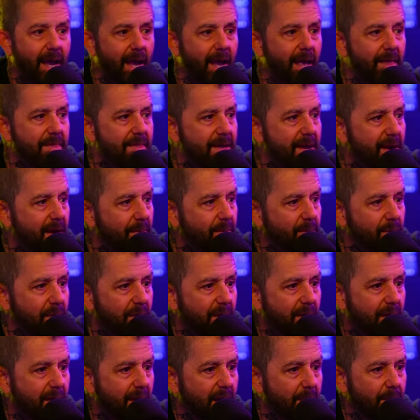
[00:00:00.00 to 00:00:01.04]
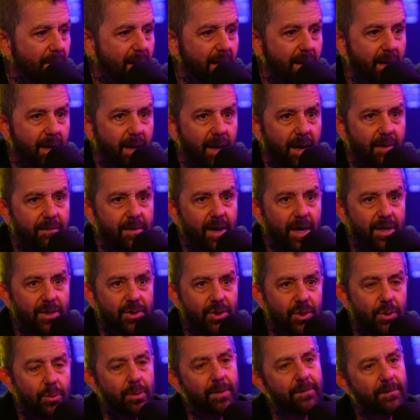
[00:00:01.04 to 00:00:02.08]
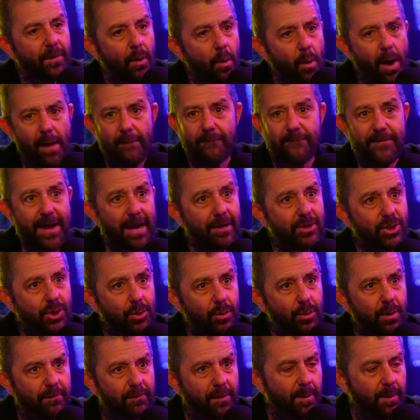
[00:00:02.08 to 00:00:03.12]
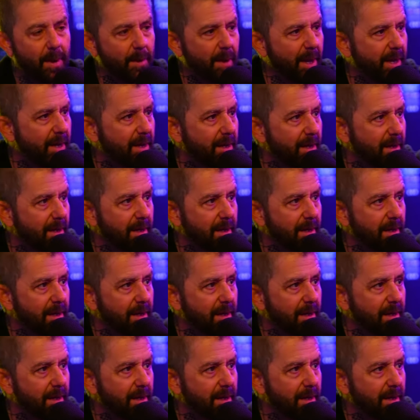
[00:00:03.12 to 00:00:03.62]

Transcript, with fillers: And then I'm looking, I'm like, I've got two of them. Oh, I found two of them. I'm like,